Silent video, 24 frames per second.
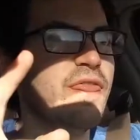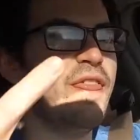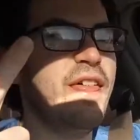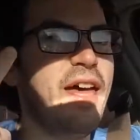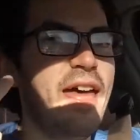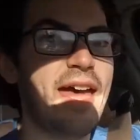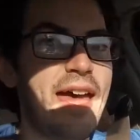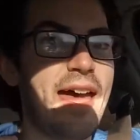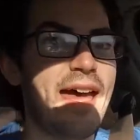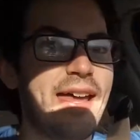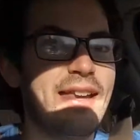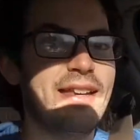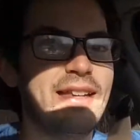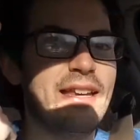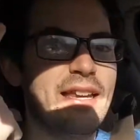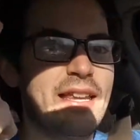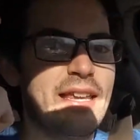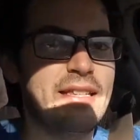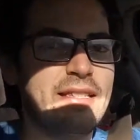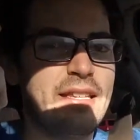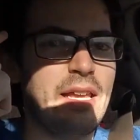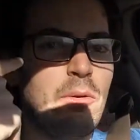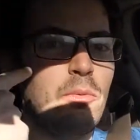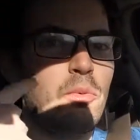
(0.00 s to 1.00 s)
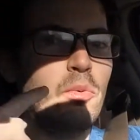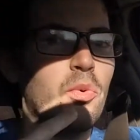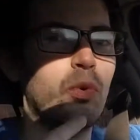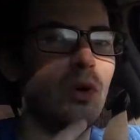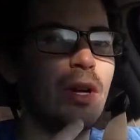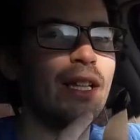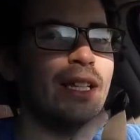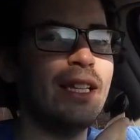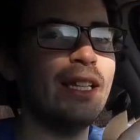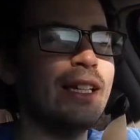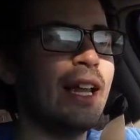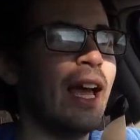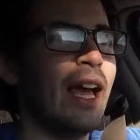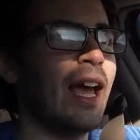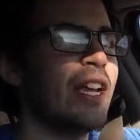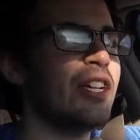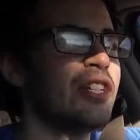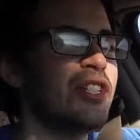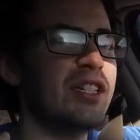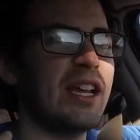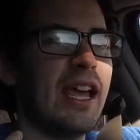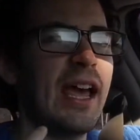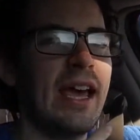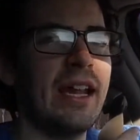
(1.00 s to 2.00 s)
That is a really
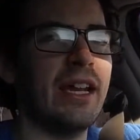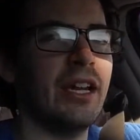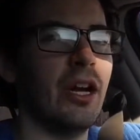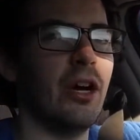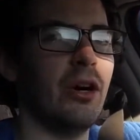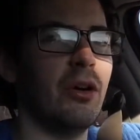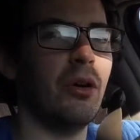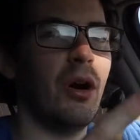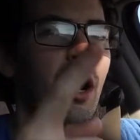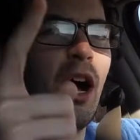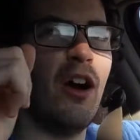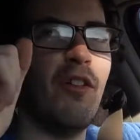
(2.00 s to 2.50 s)
nice shadow